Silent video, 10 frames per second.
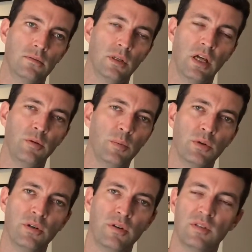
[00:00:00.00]
A lot of people
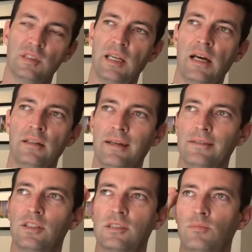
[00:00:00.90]
don't even understand. Like
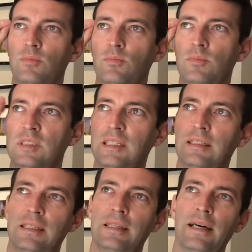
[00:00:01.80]
just
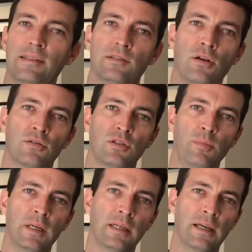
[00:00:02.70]
seeing $10,000 in a
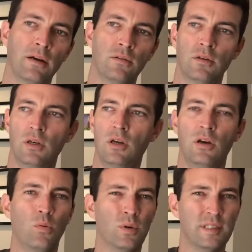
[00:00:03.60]
bank account,
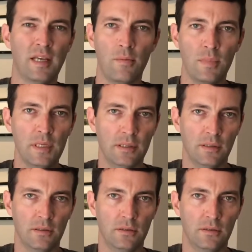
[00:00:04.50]
what does that mean?